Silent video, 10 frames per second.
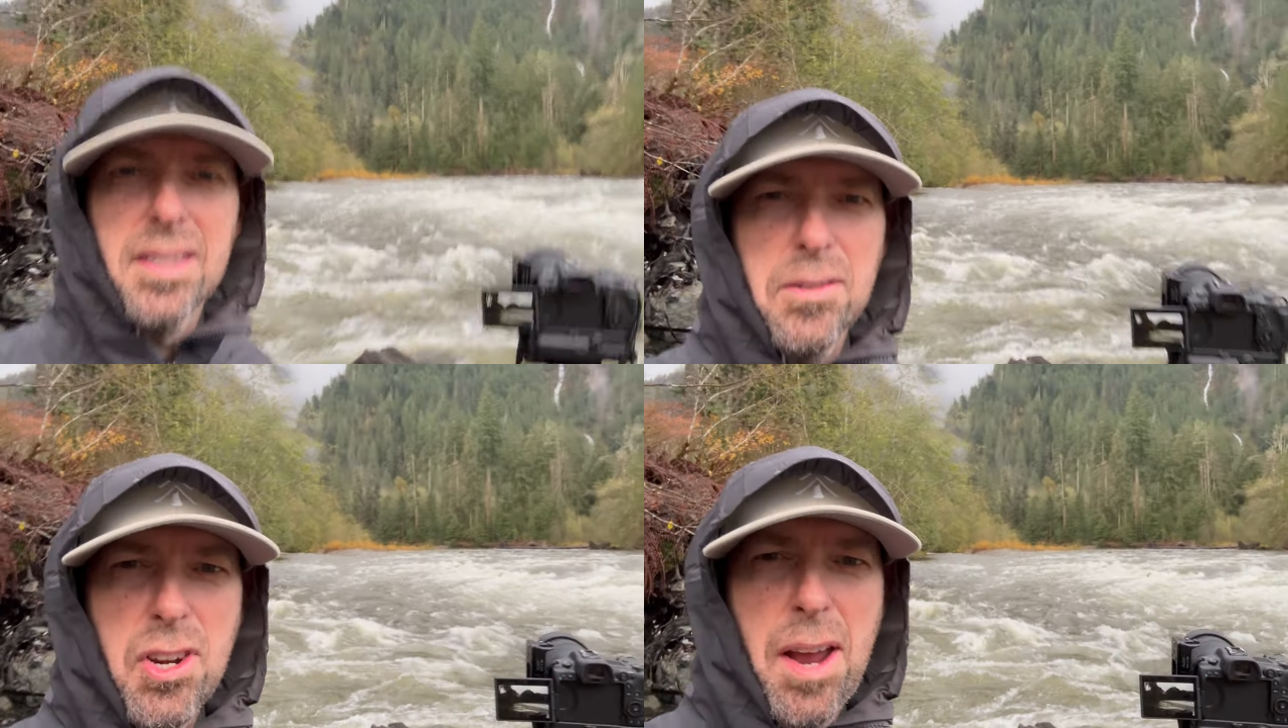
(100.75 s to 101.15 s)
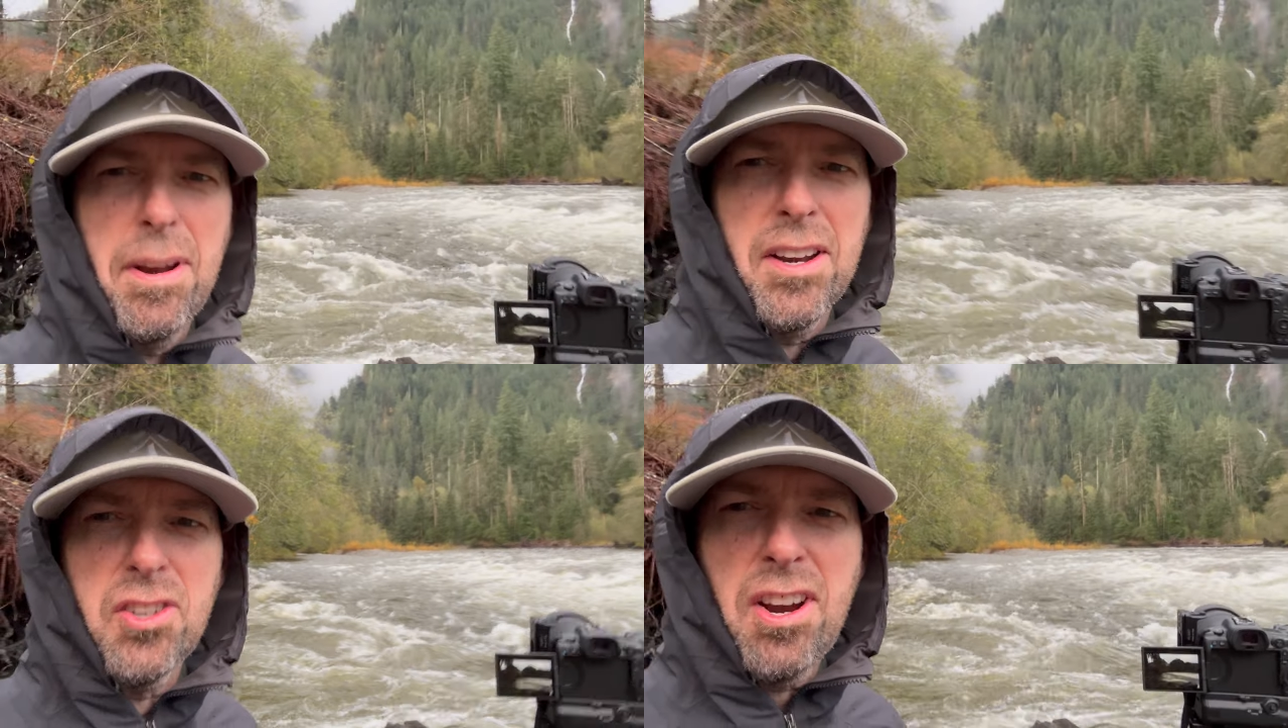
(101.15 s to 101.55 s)
So,
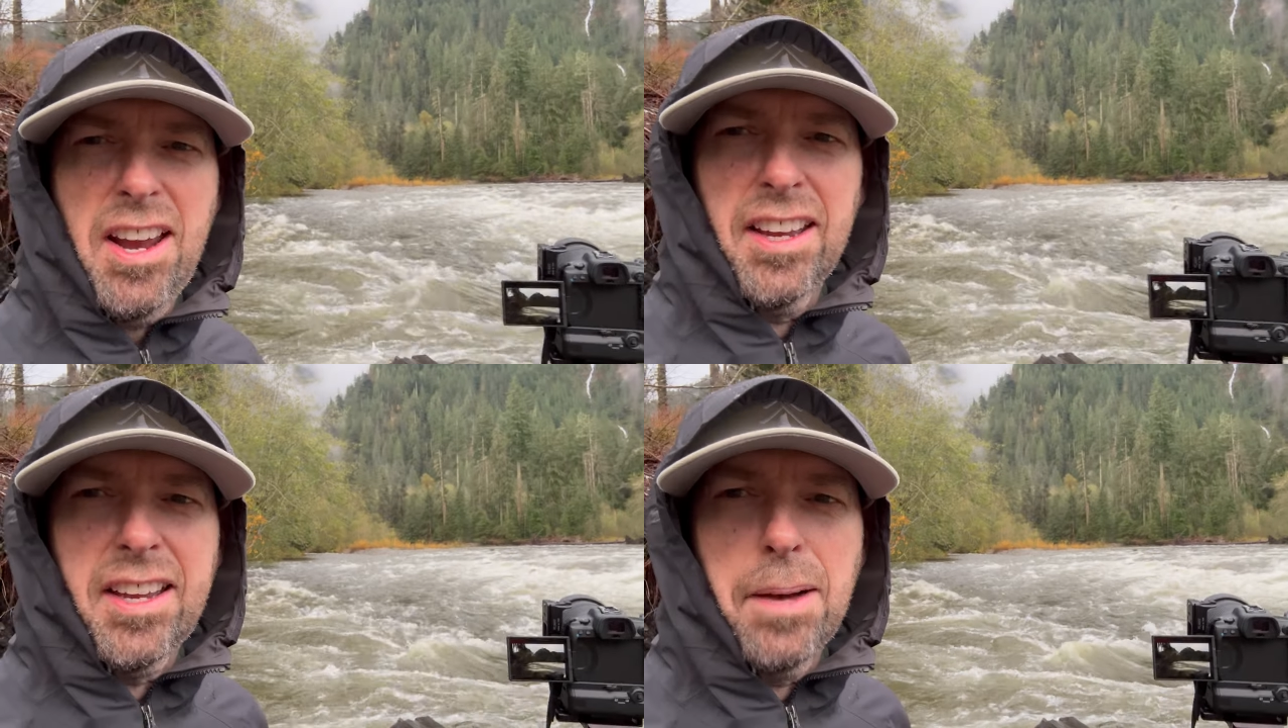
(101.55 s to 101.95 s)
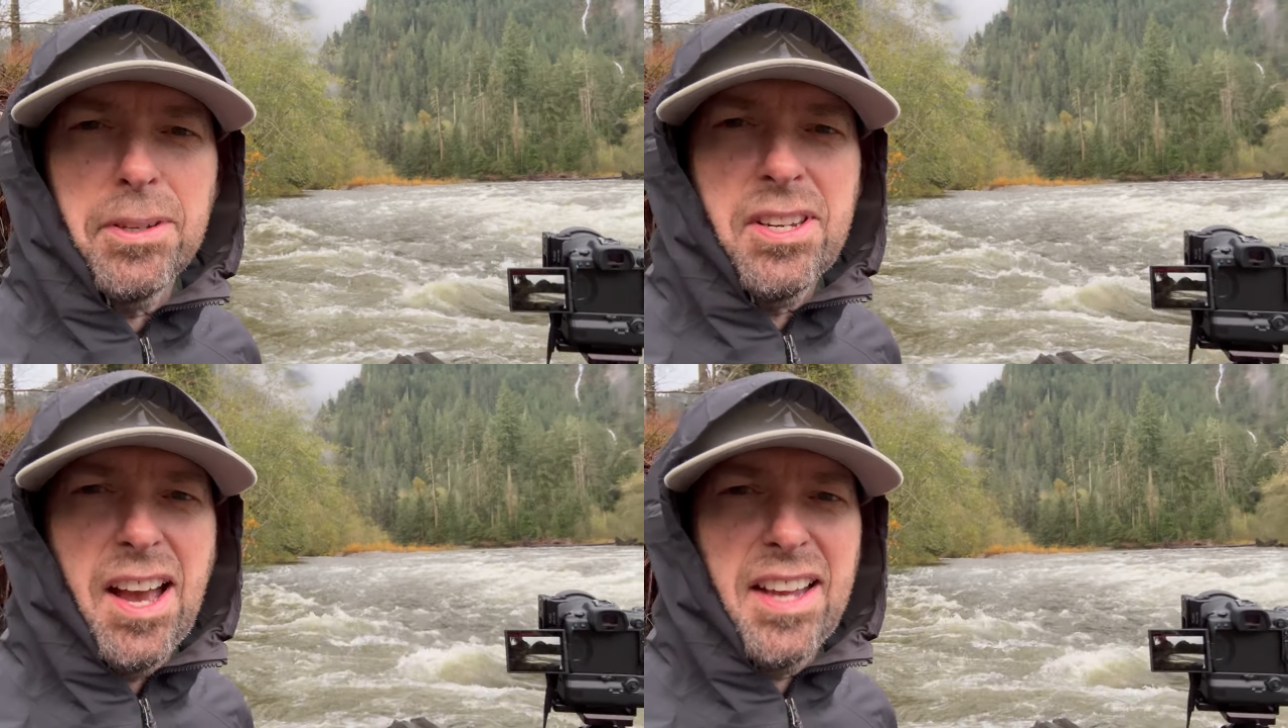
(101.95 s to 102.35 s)
trying a
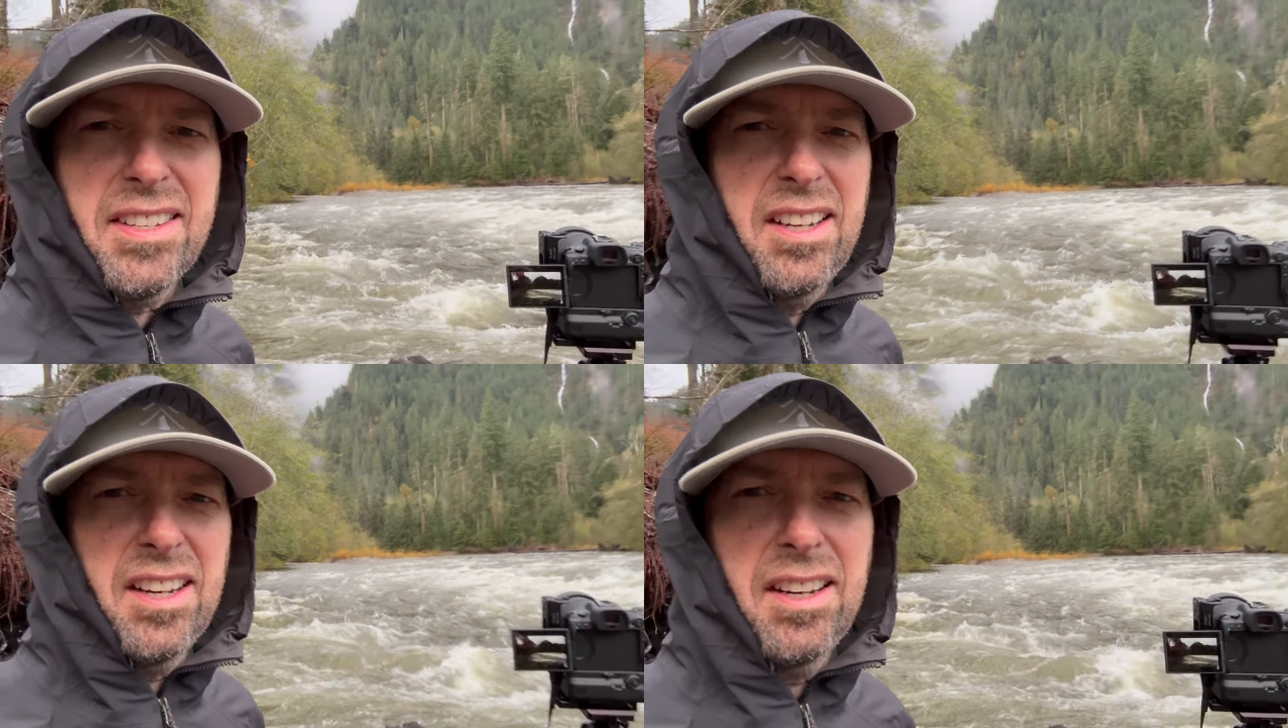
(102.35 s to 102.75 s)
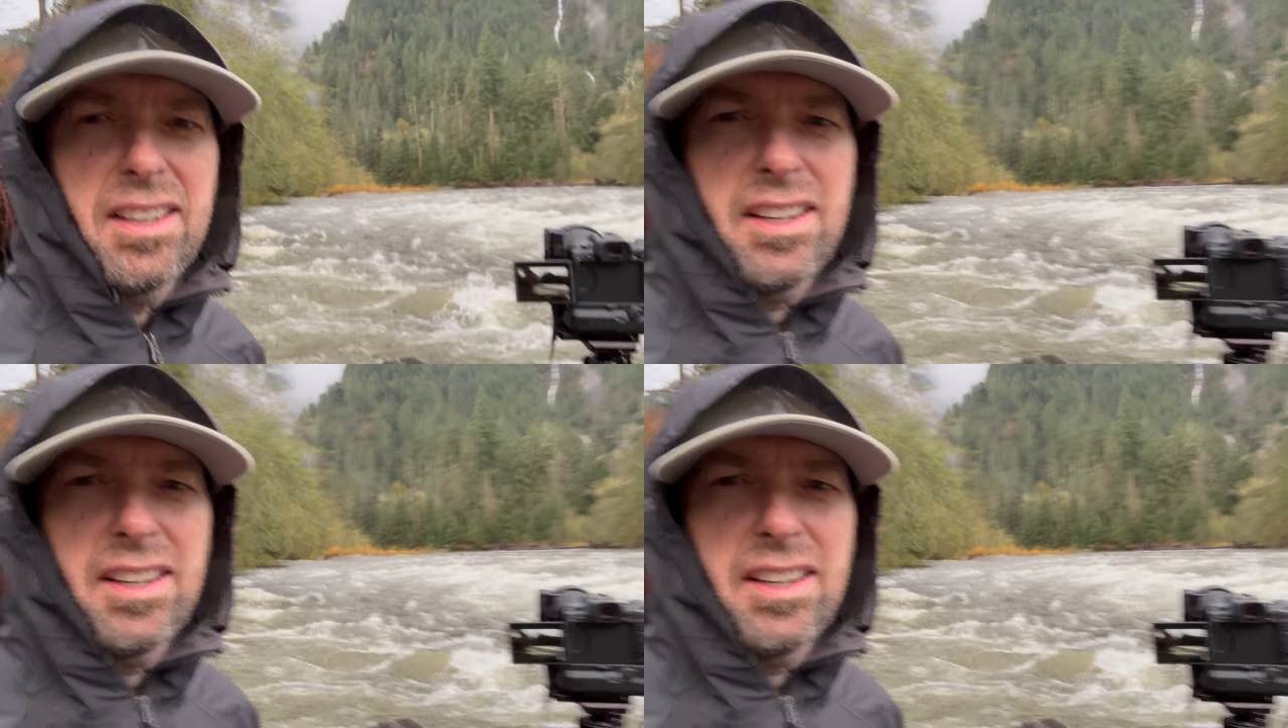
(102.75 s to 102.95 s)
couple shots here.